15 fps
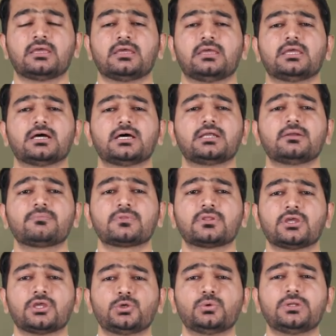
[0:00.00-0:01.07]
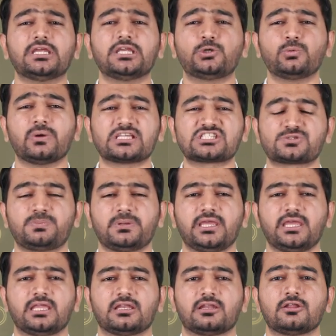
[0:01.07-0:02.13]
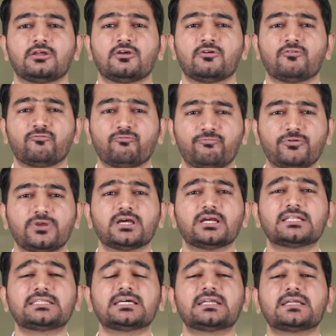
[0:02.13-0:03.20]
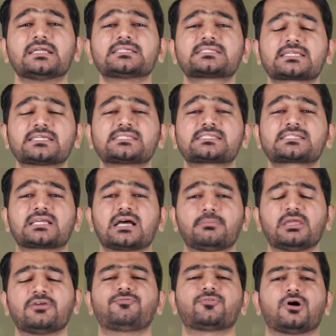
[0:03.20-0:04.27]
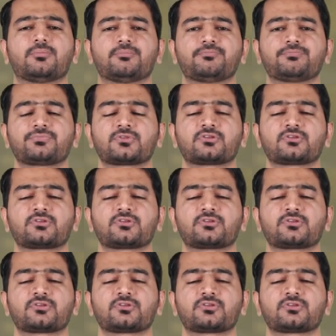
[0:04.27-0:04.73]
Here, you need to explain where the risk is coming from.